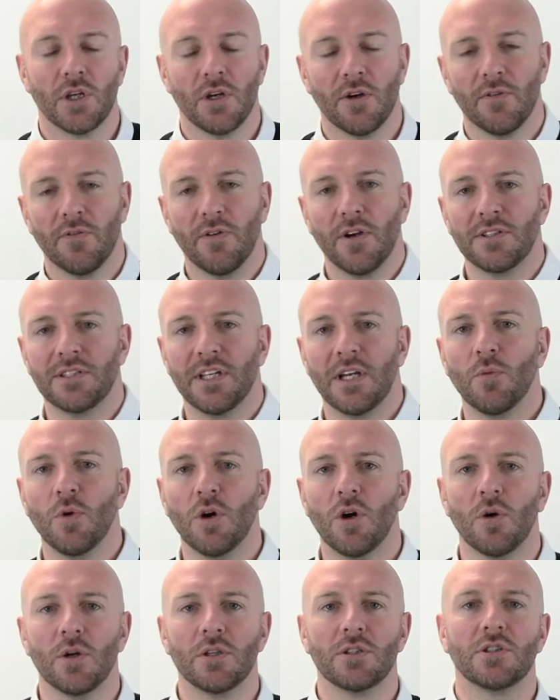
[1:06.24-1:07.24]
First thing we're
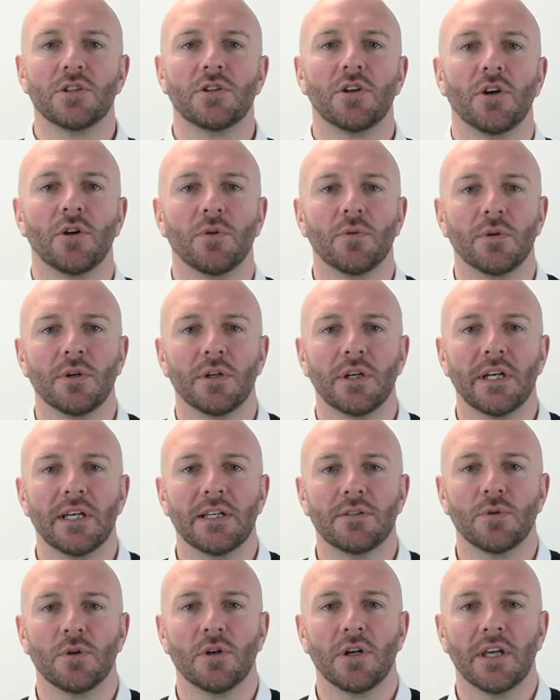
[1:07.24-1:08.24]
going to do
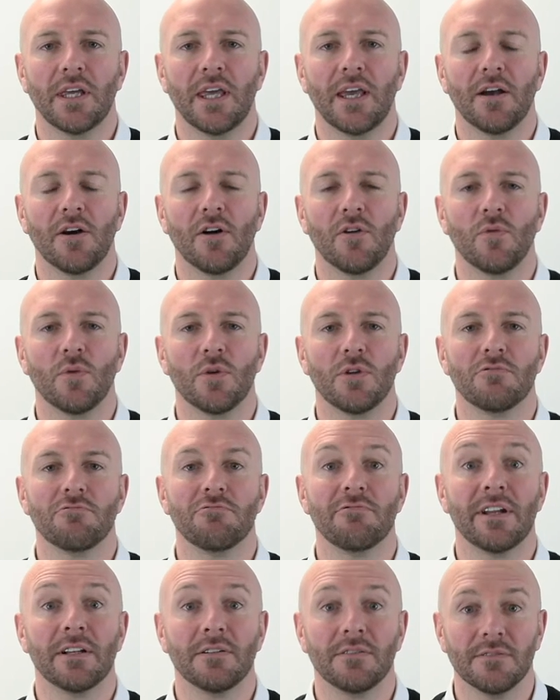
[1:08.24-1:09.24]
is we're going to kick off with a
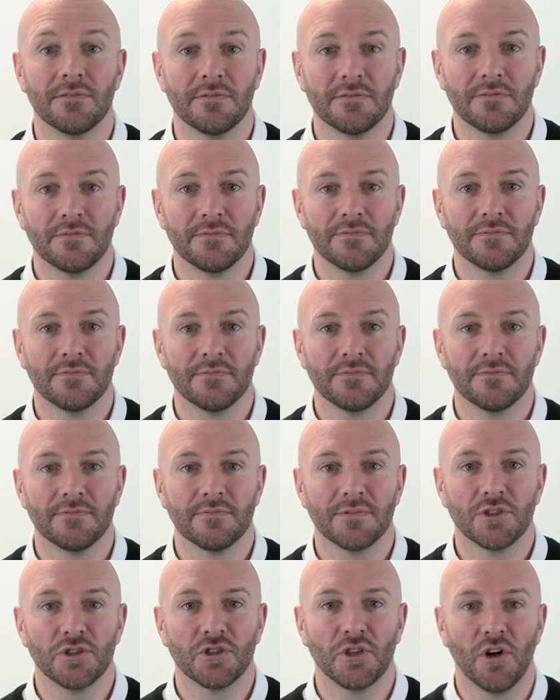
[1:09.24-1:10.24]
riddle.
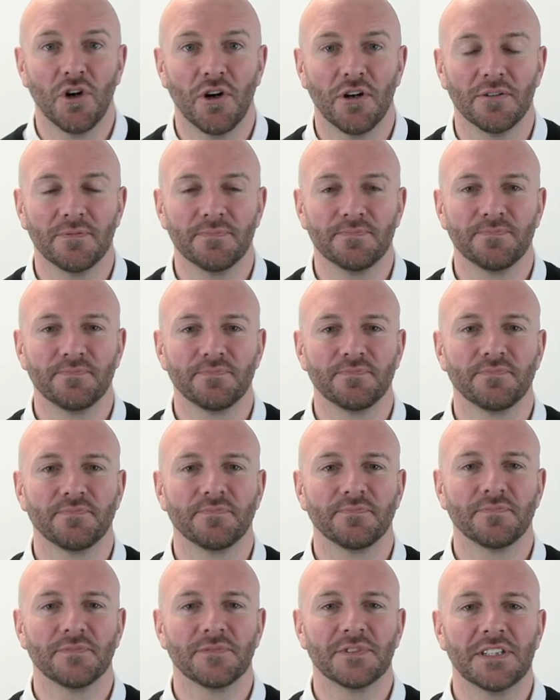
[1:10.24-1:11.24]
So
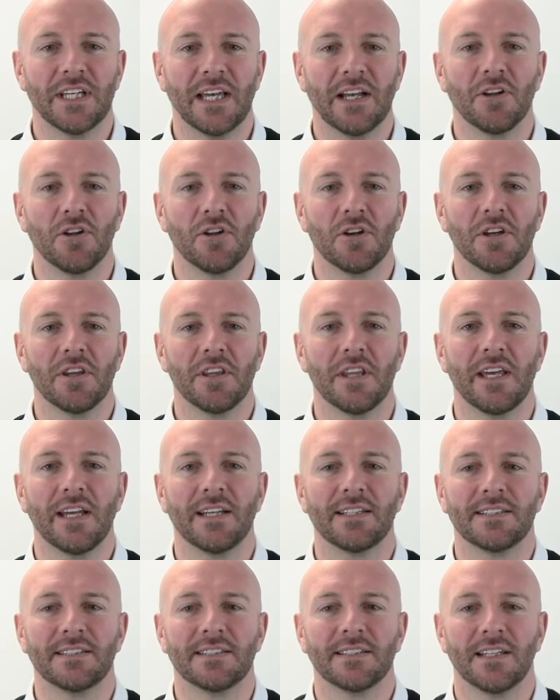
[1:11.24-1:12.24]
take a look at
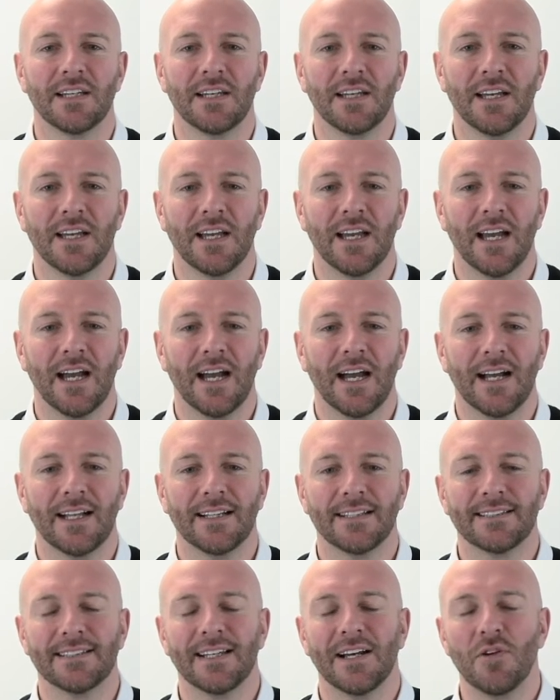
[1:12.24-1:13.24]
this
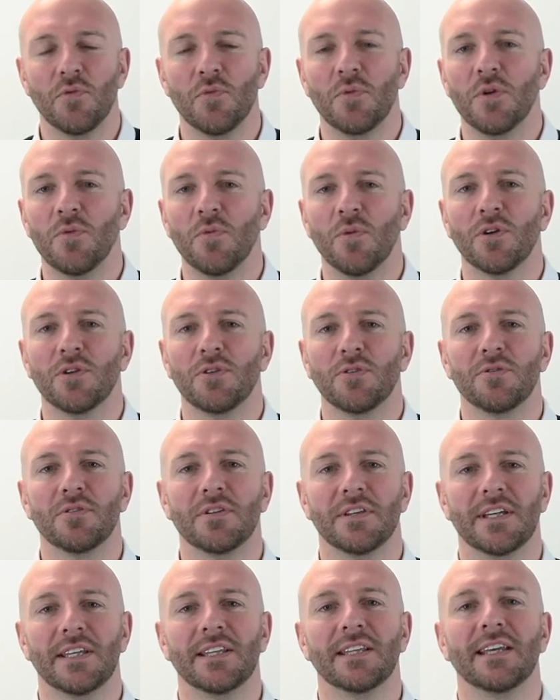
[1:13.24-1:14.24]
and tell me what you
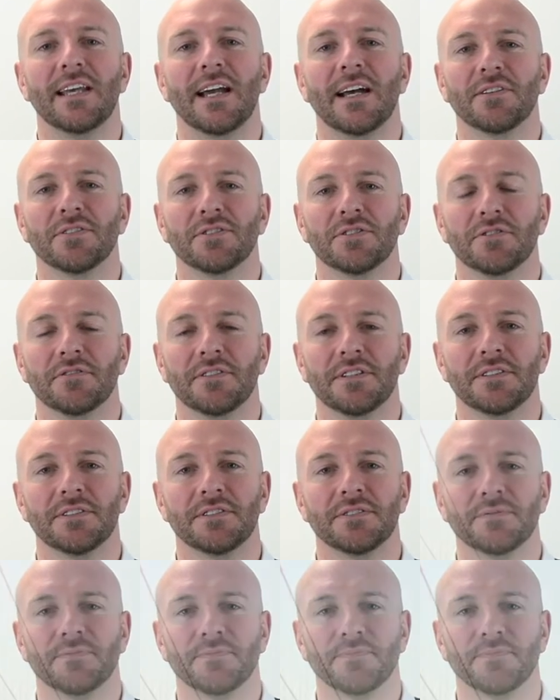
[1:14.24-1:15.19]
think the answer is.